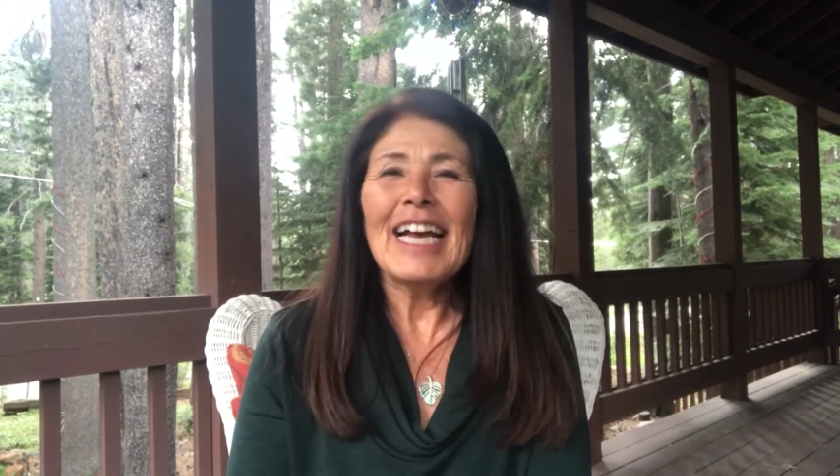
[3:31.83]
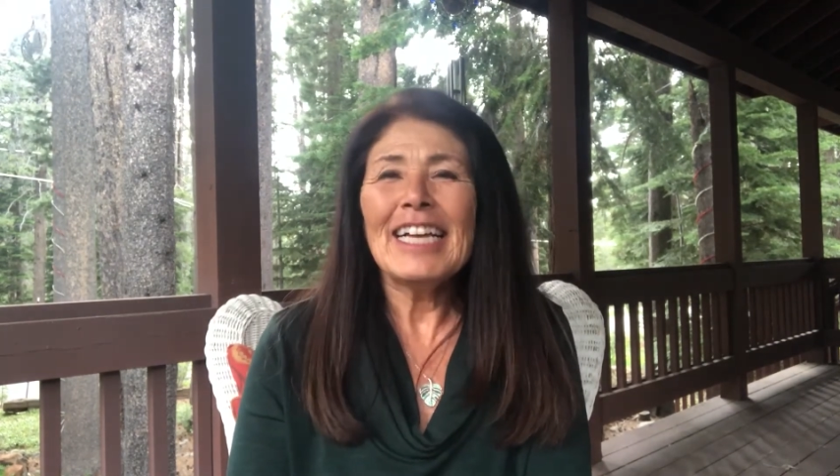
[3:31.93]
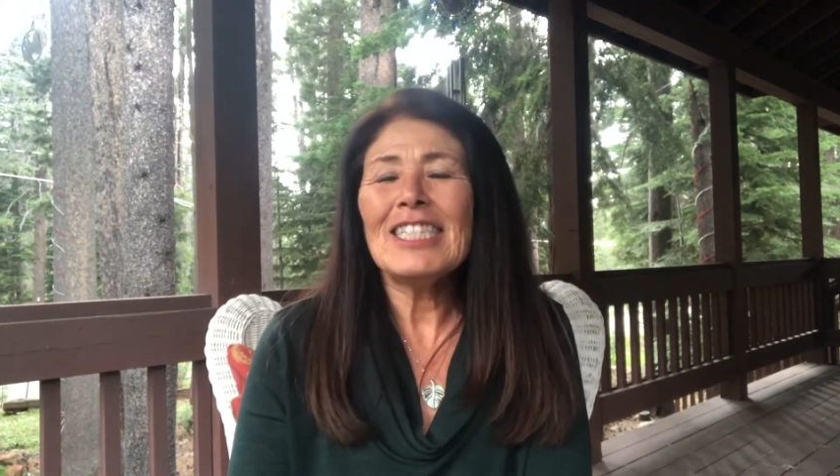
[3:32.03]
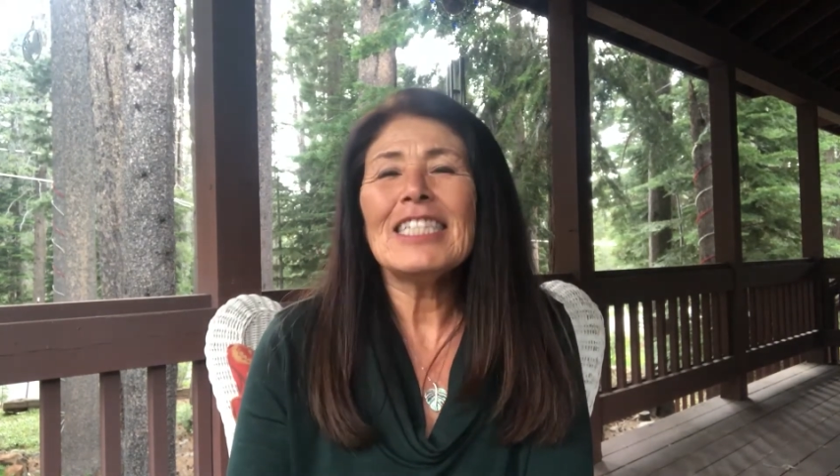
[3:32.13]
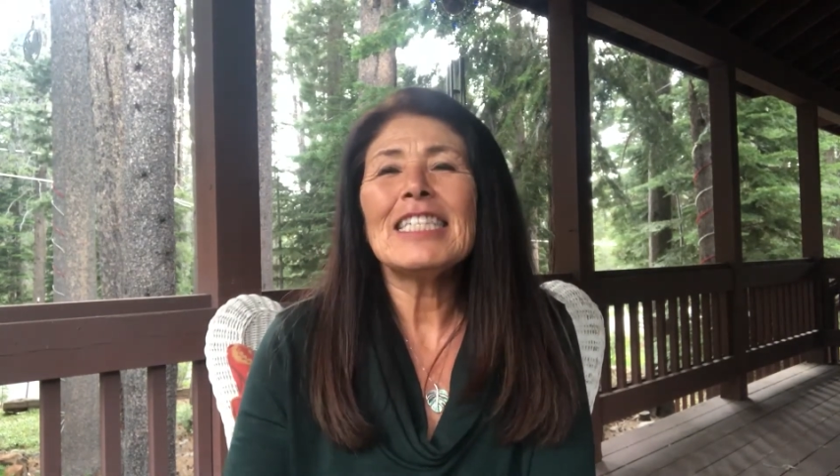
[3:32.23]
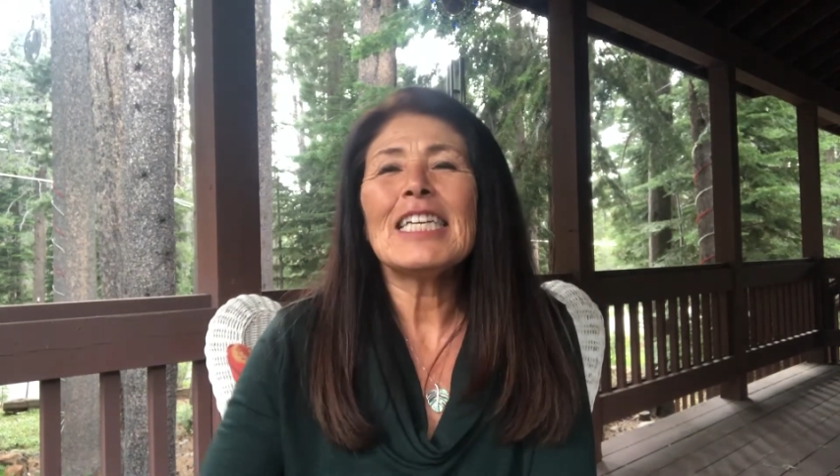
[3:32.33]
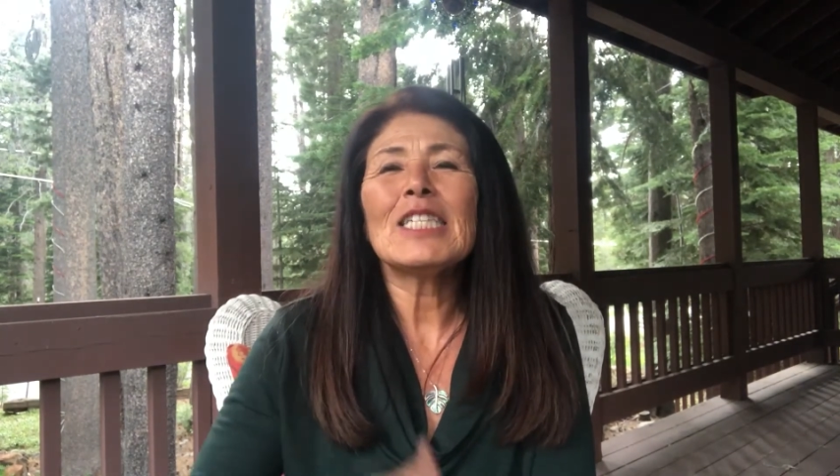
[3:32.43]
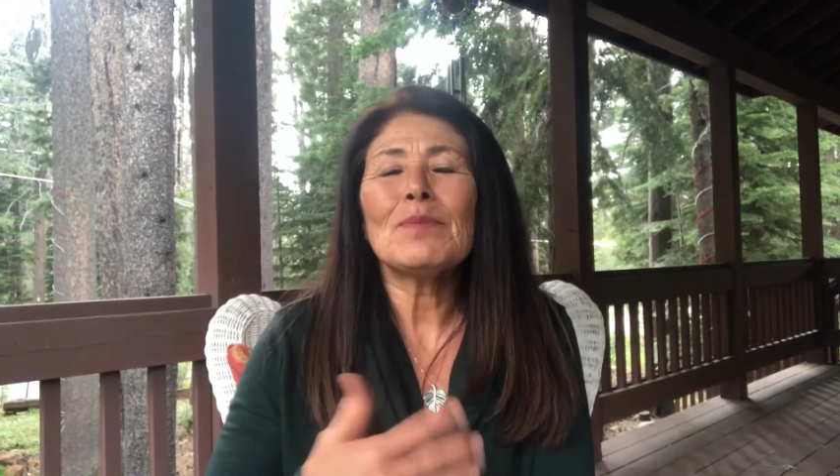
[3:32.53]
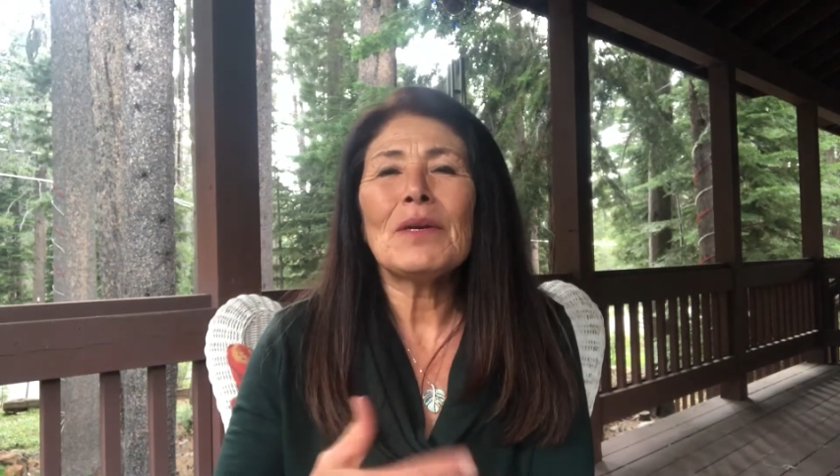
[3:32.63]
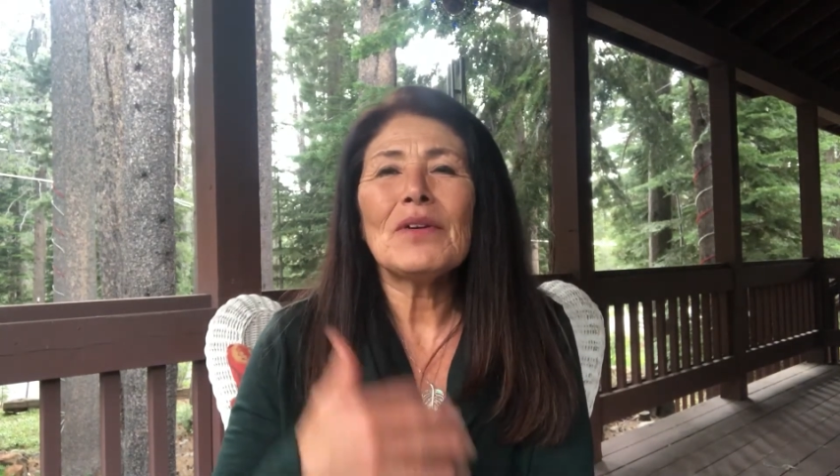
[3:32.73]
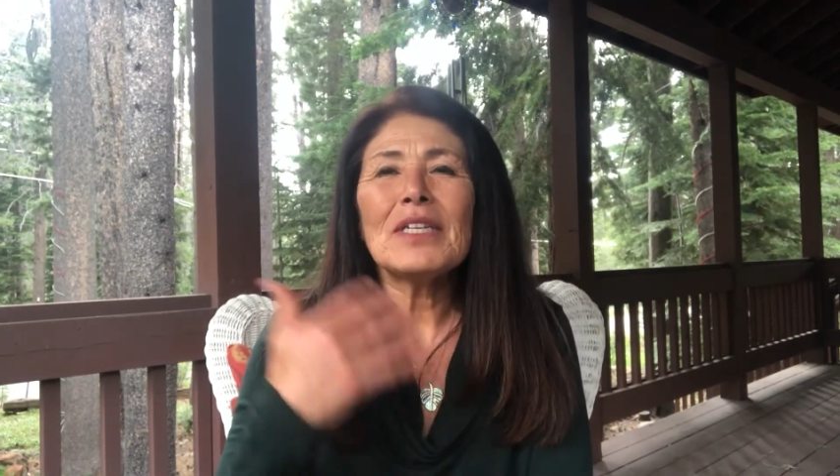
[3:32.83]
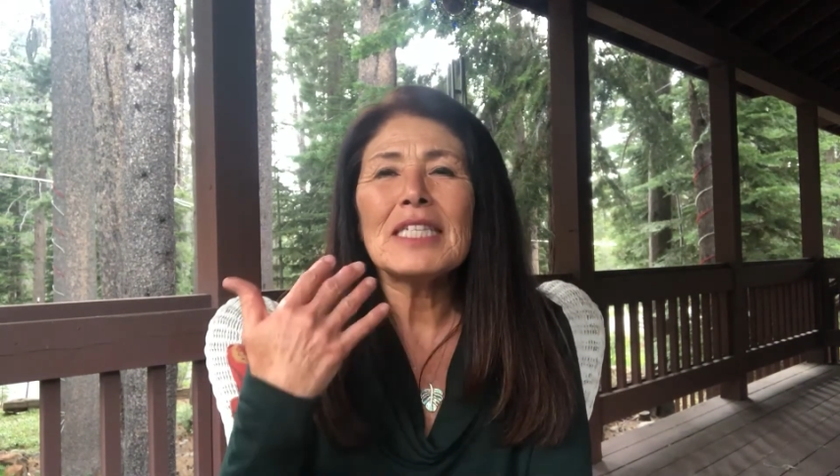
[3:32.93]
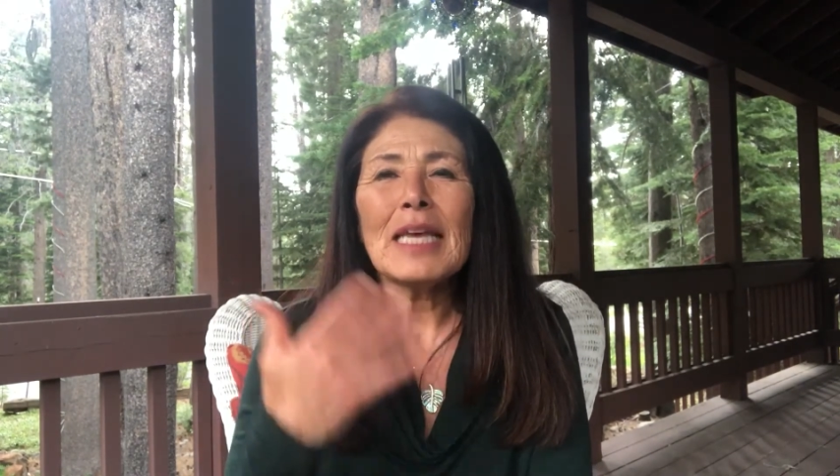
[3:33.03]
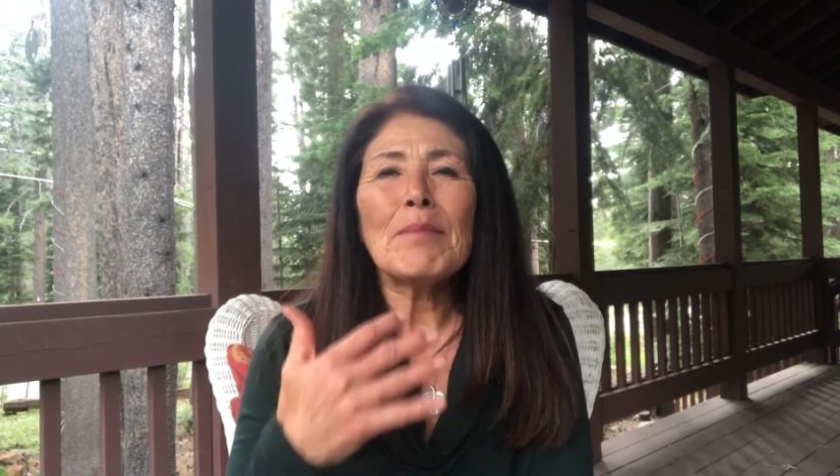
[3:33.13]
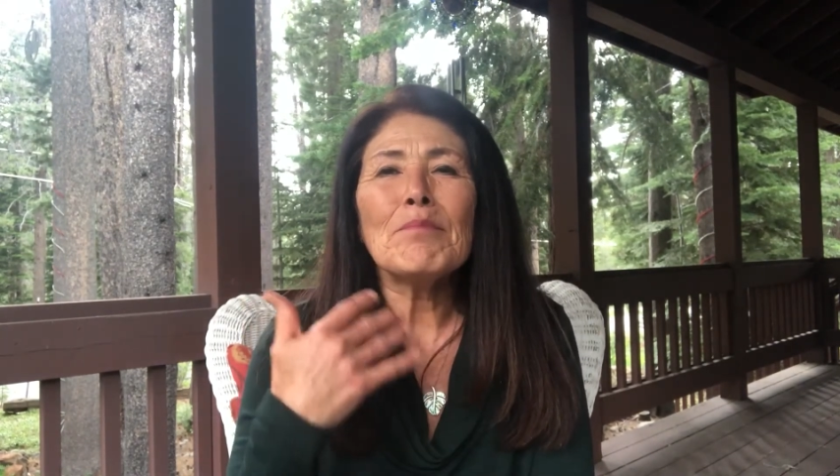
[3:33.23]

And just experience that